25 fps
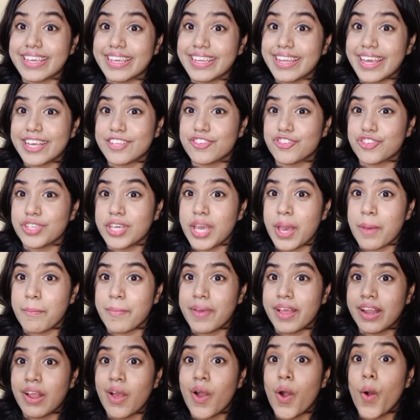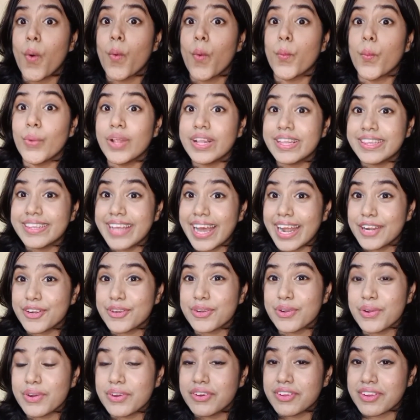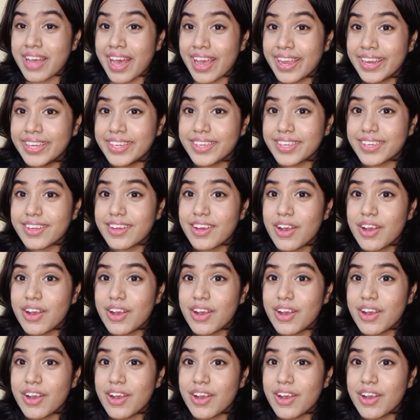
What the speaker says: in HTML? Will that look right?